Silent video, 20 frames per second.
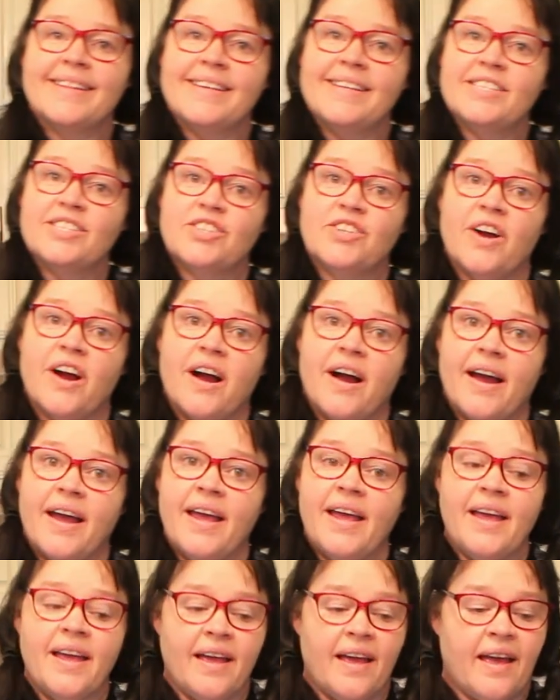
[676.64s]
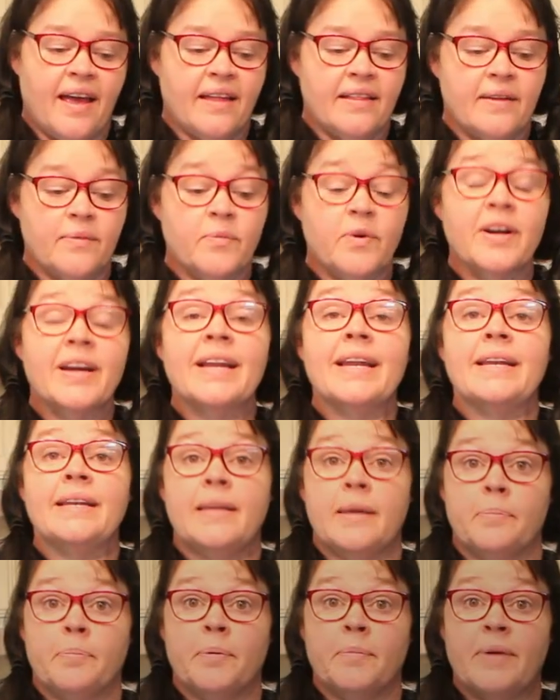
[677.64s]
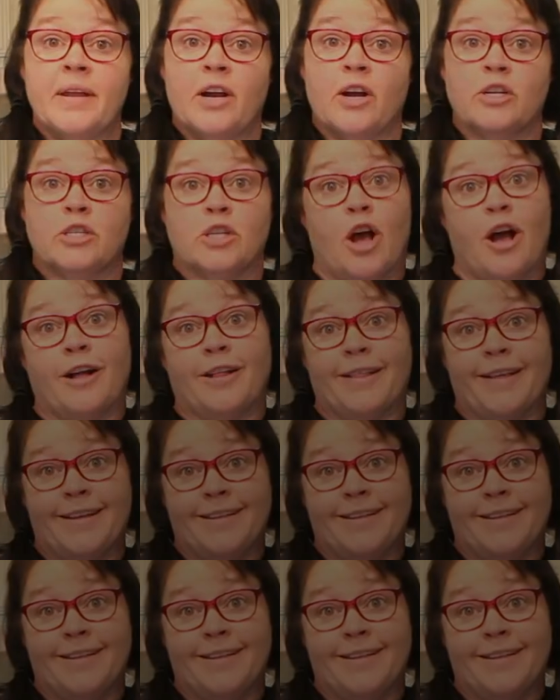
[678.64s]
these dry, and then we're gonna dip them in our chocolate.